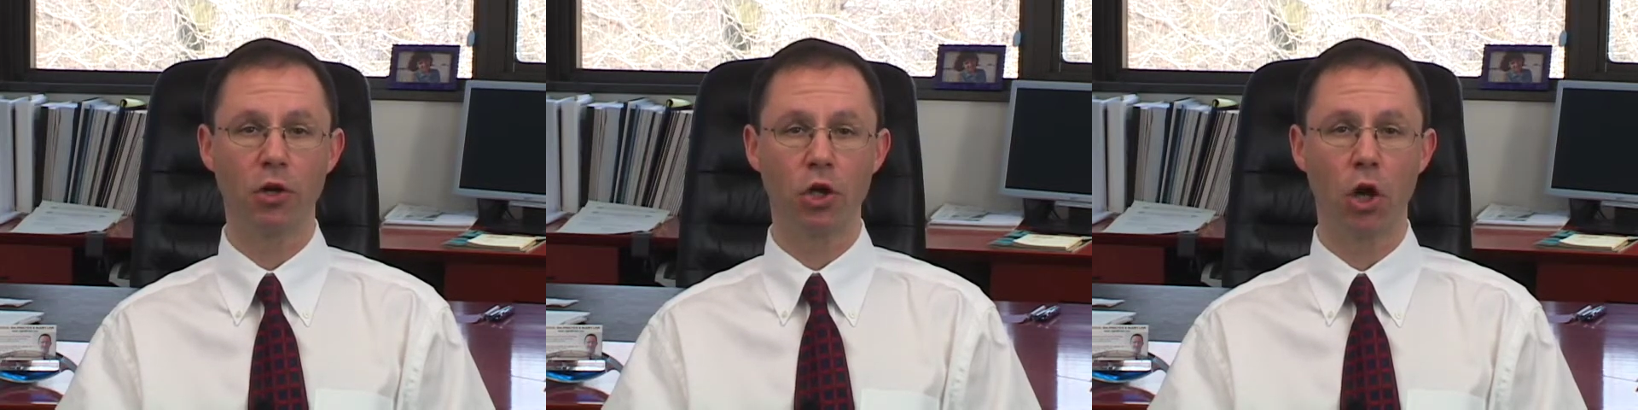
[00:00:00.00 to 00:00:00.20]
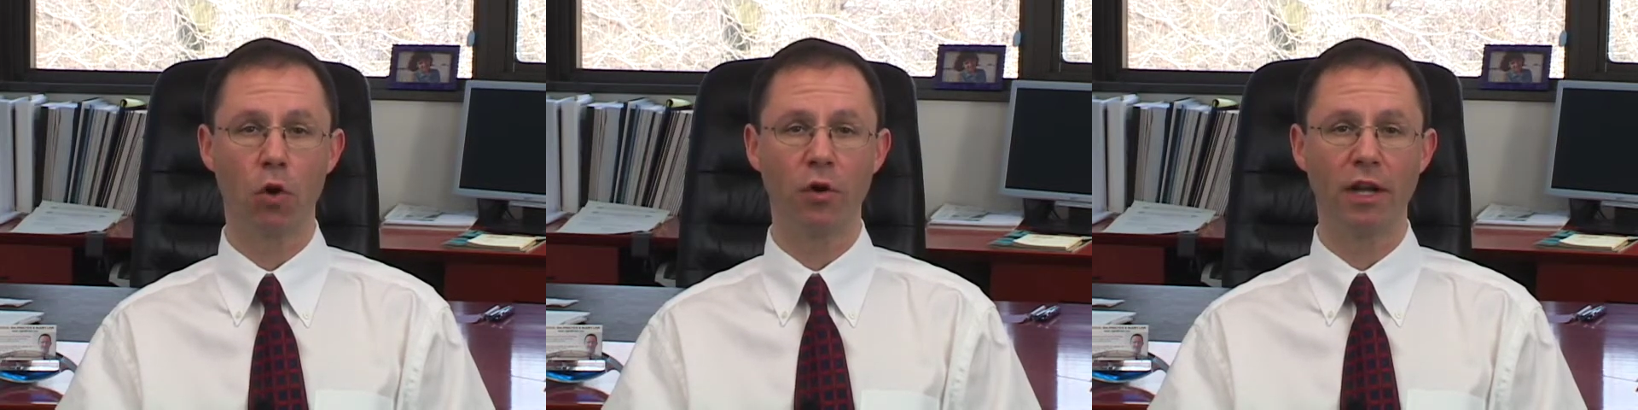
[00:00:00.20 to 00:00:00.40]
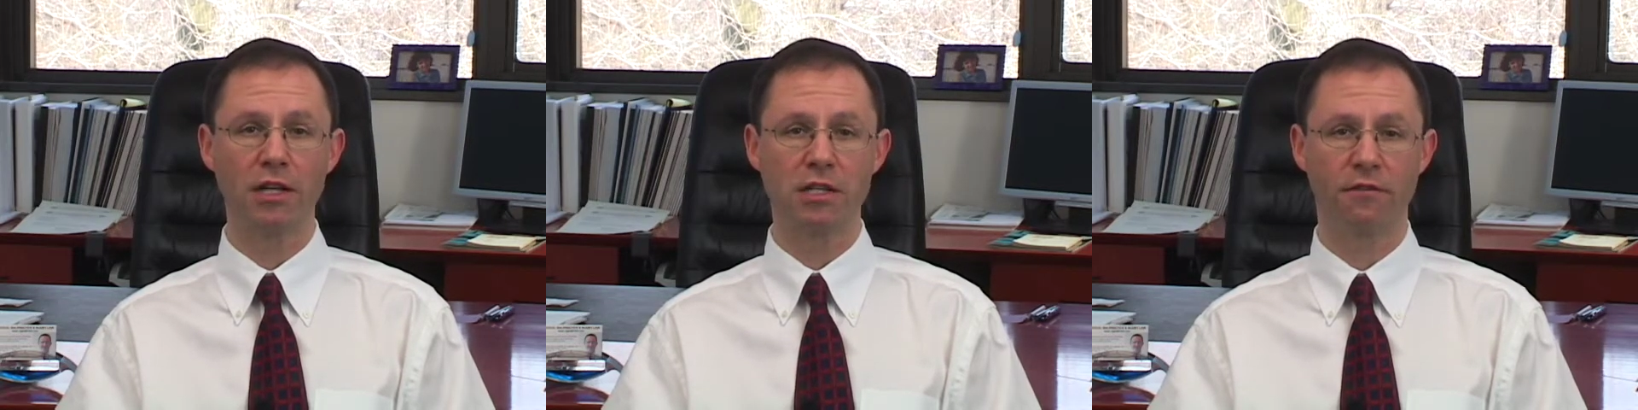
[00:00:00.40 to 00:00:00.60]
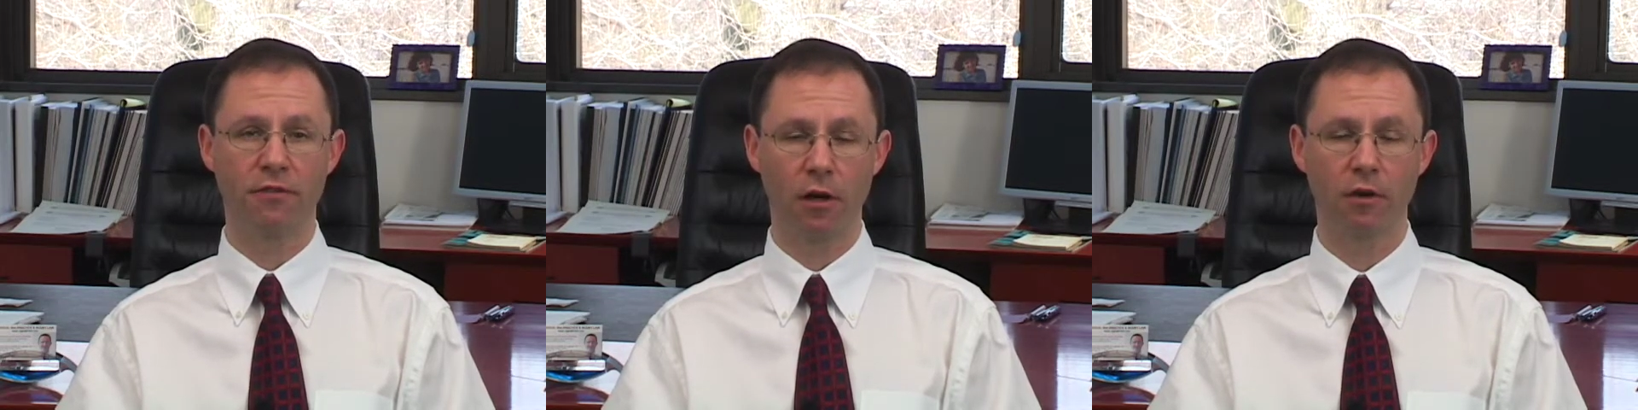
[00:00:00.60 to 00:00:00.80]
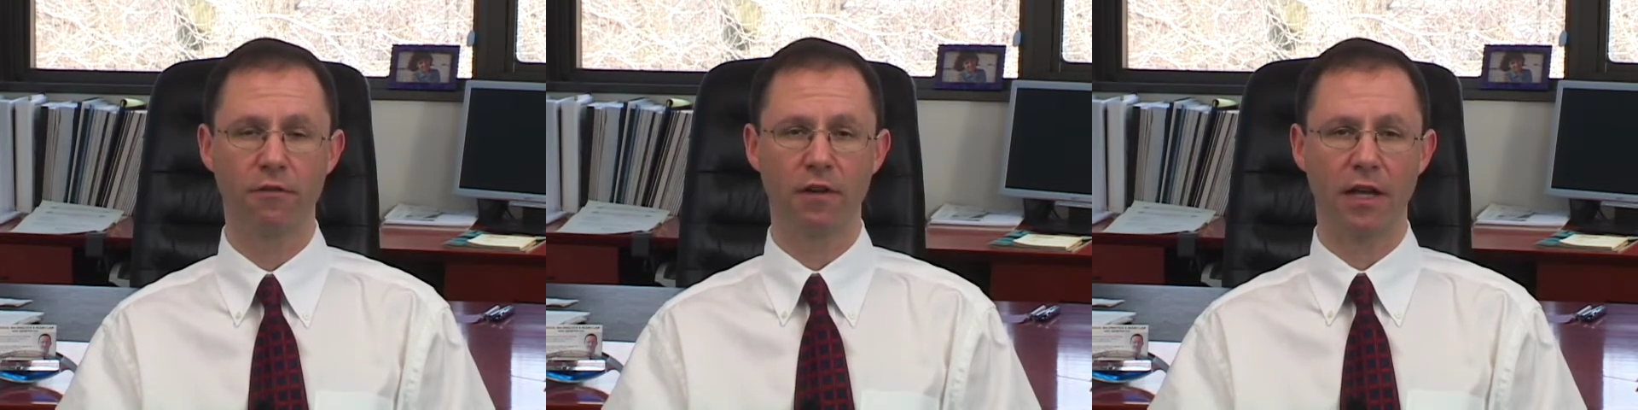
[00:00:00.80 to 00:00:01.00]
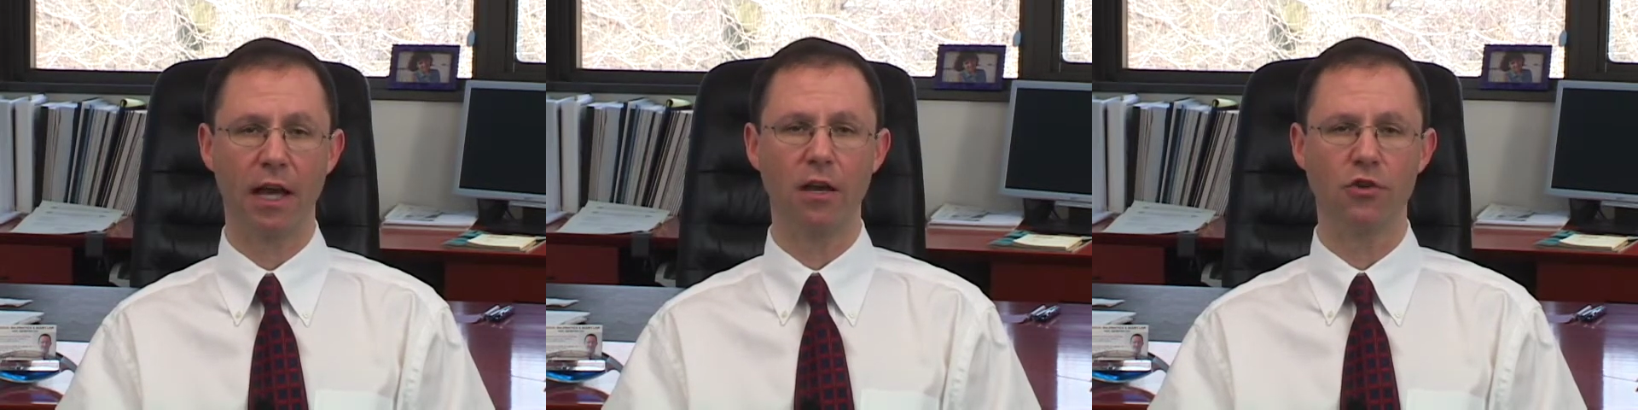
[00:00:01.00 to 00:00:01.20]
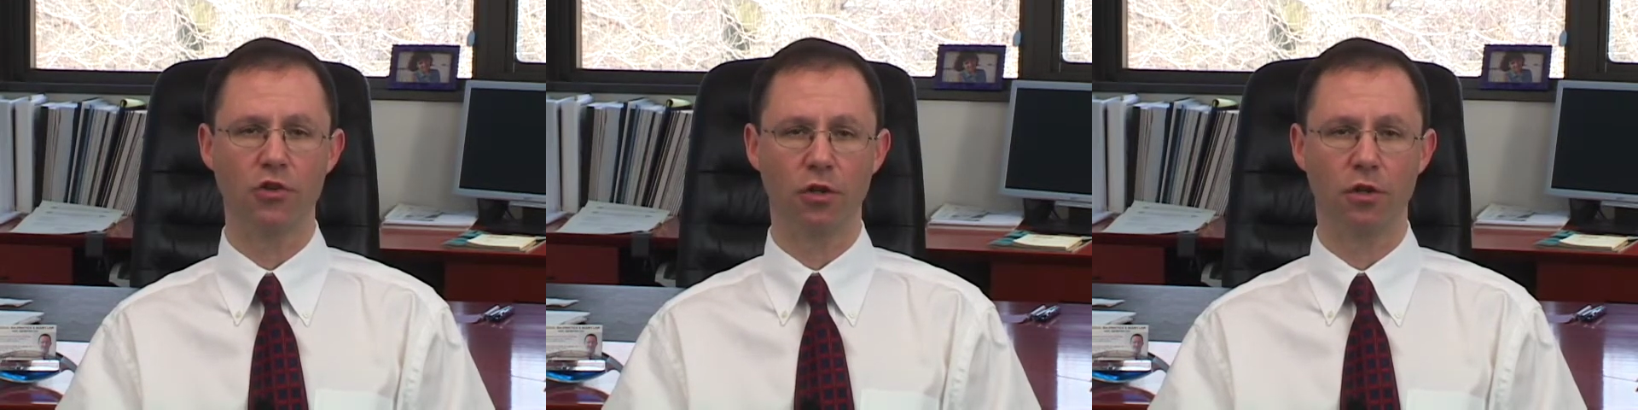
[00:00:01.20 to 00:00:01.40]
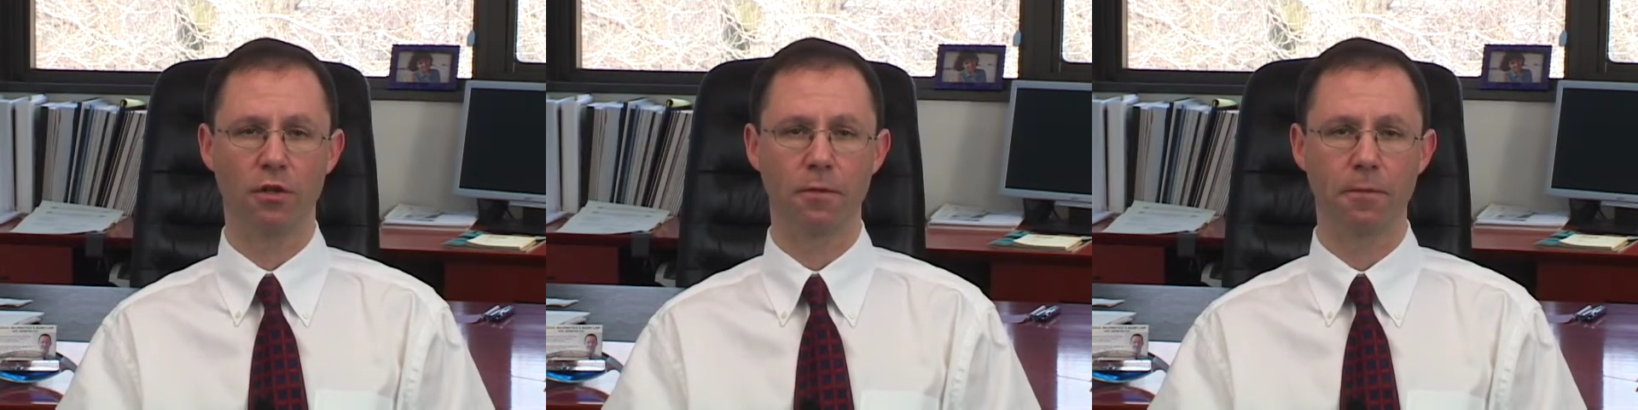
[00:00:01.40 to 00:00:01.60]
known as a
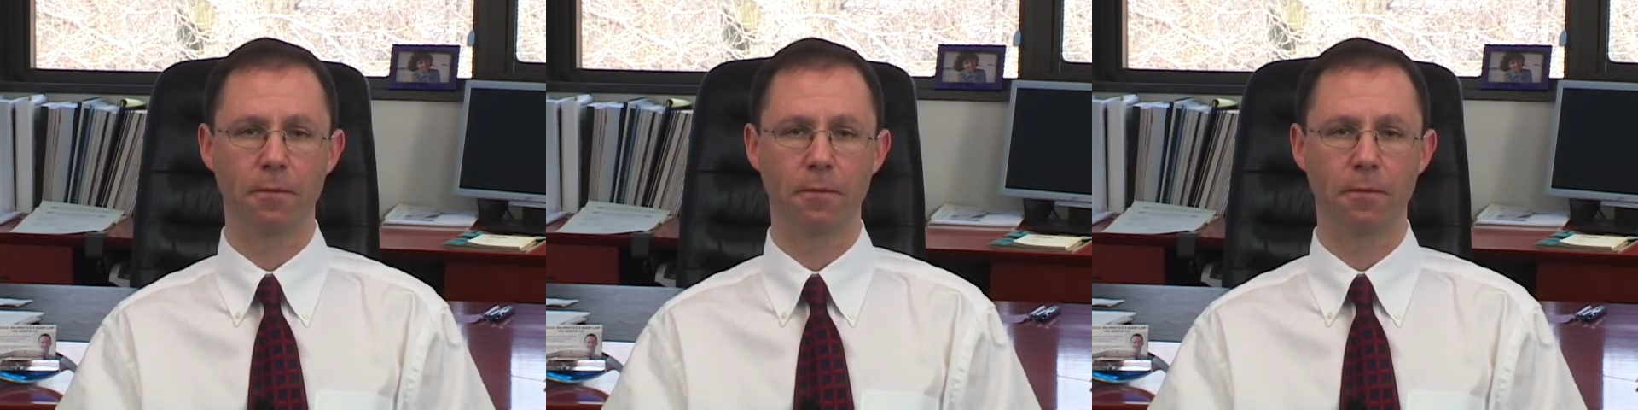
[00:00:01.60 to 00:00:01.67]
verification.